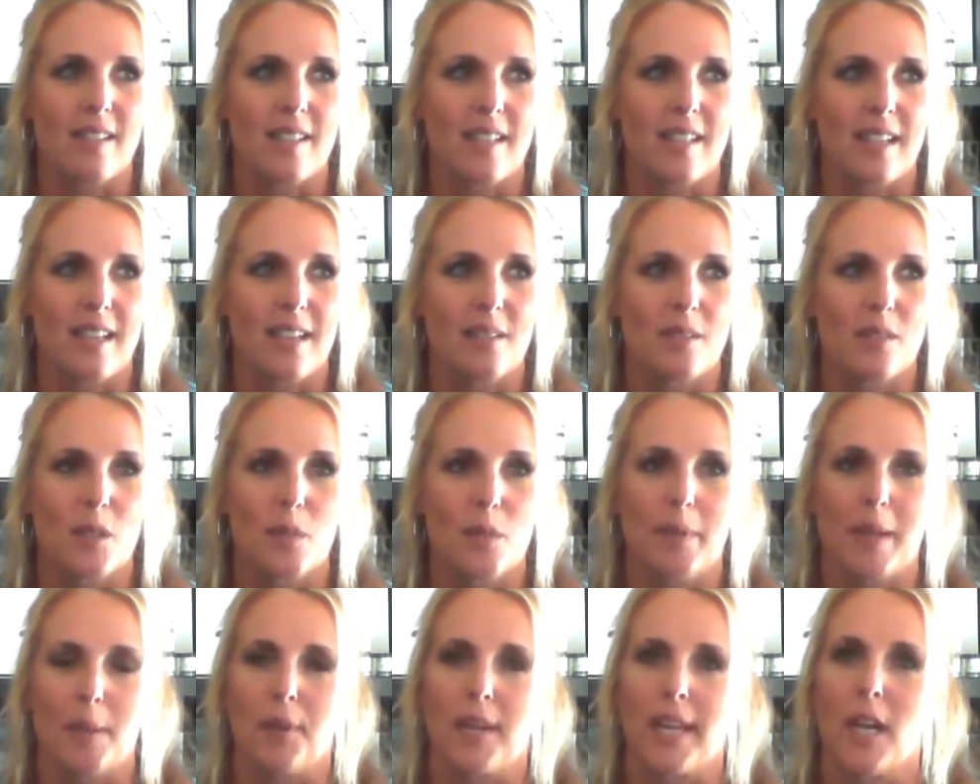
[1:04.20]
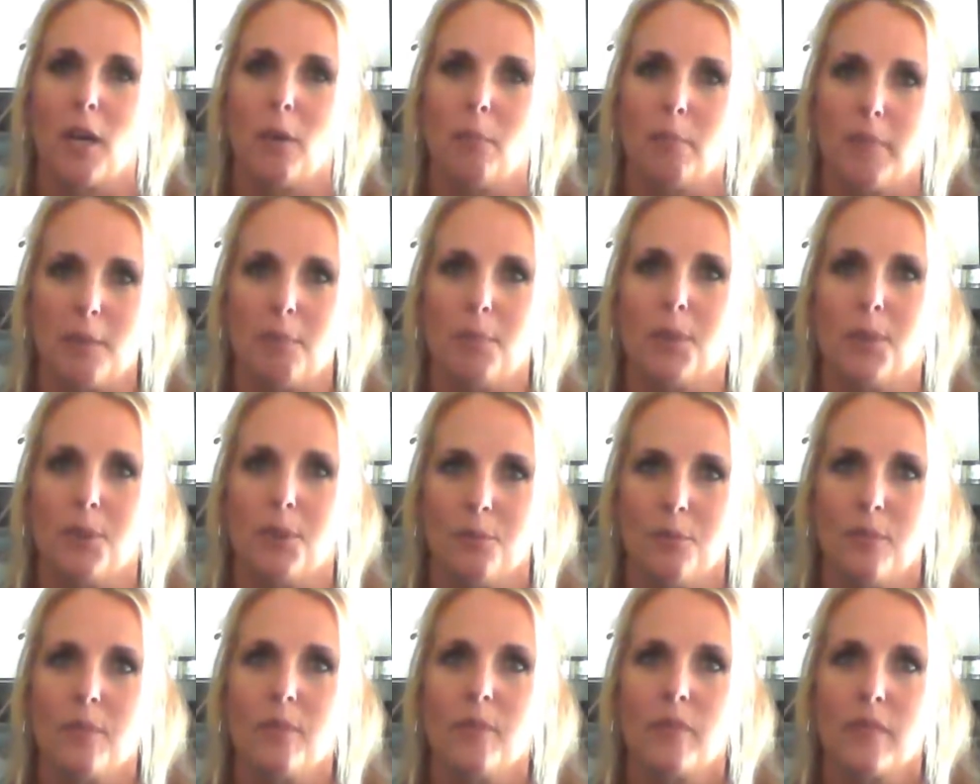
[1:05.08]
to be able to help people
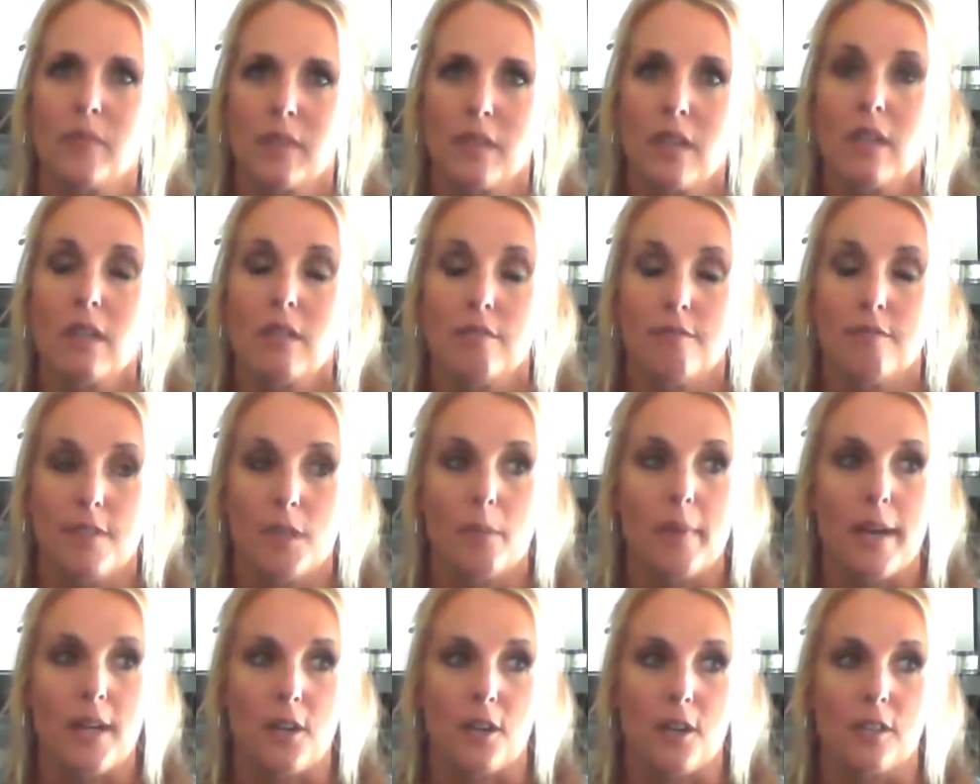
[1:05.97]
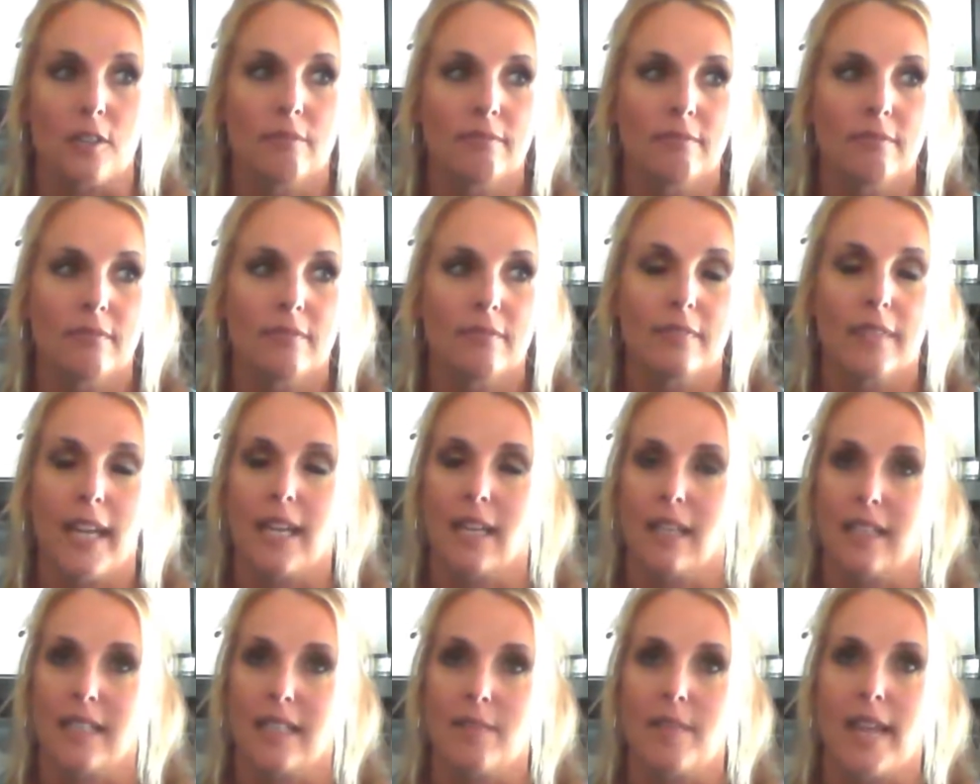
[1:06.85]
feel better and
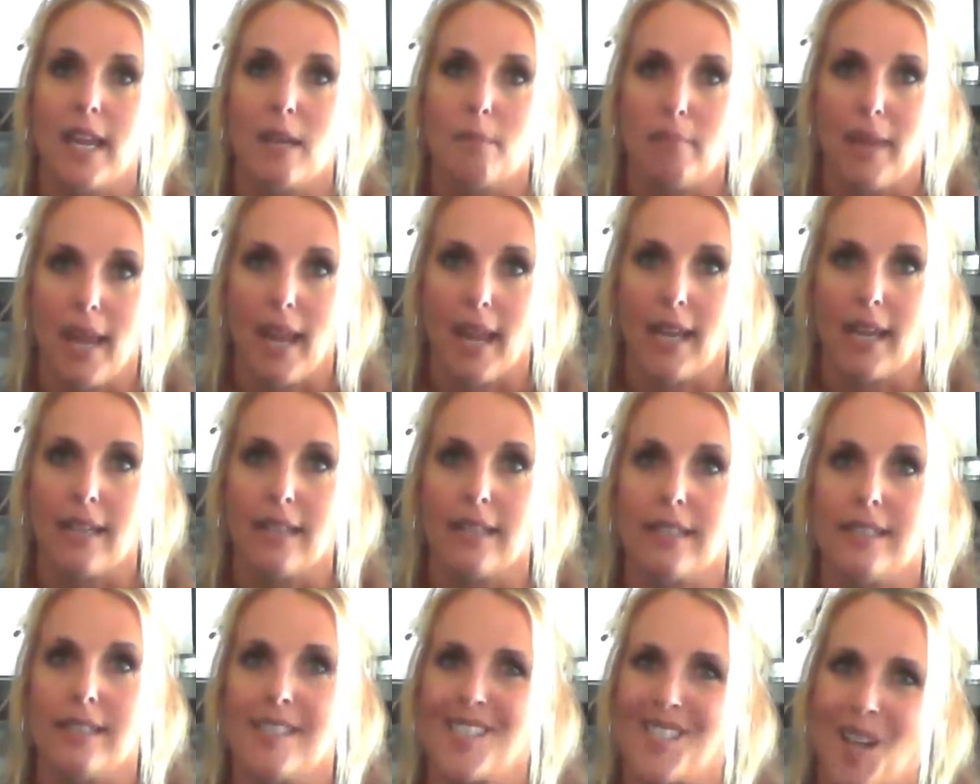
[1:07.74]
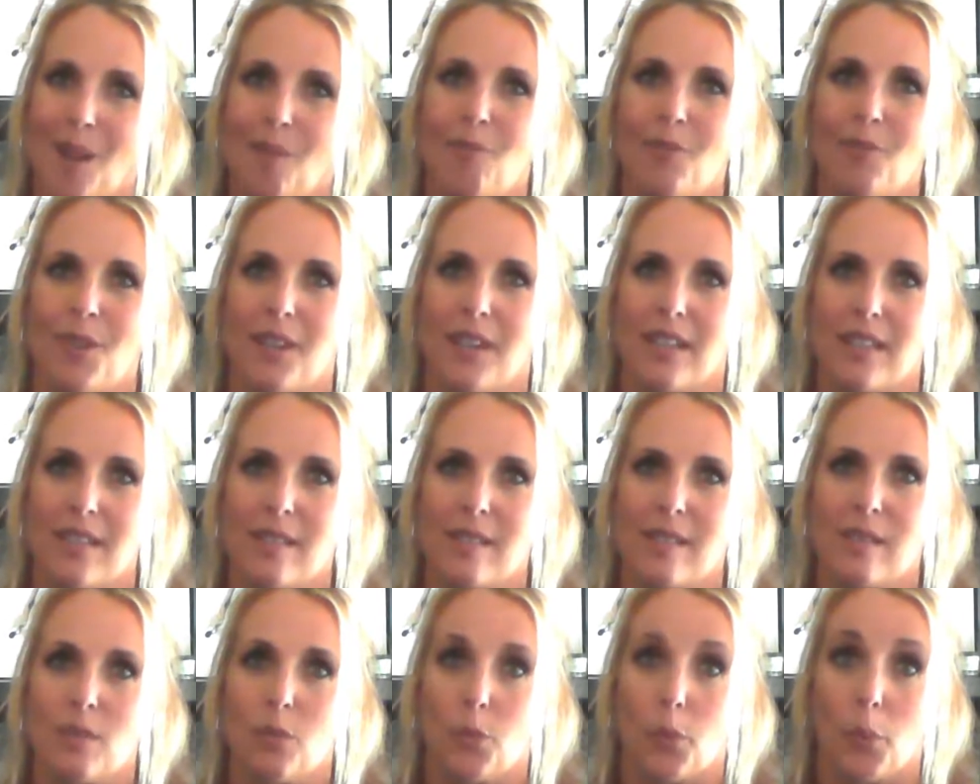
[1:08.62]
alleviate pain and discomfort is
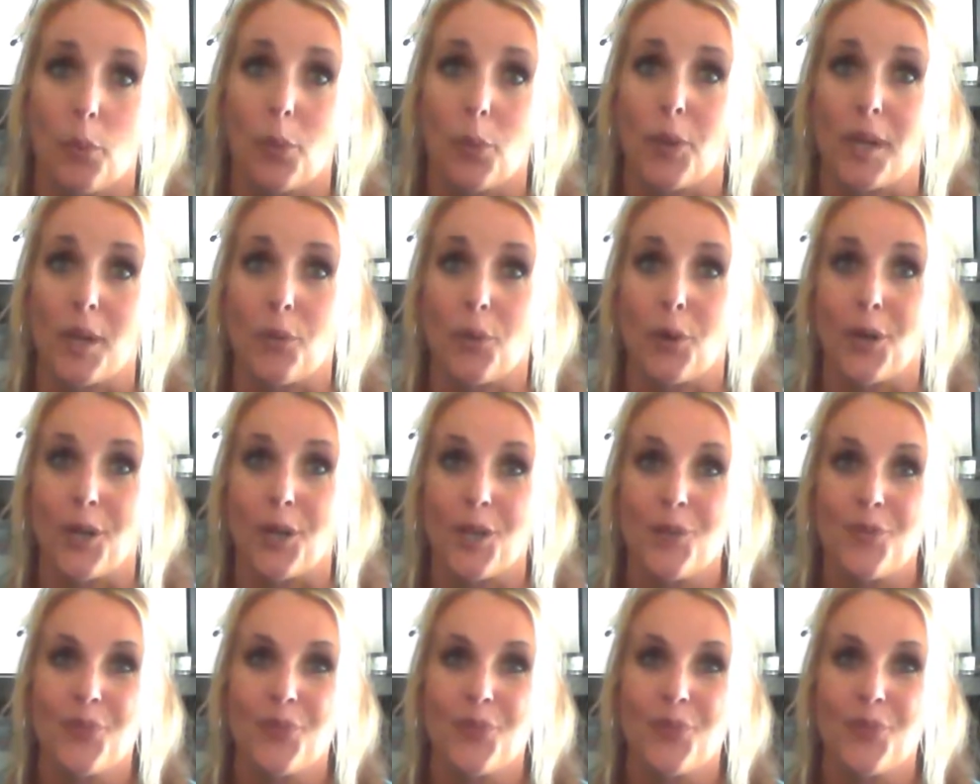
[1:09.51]
rewarding work.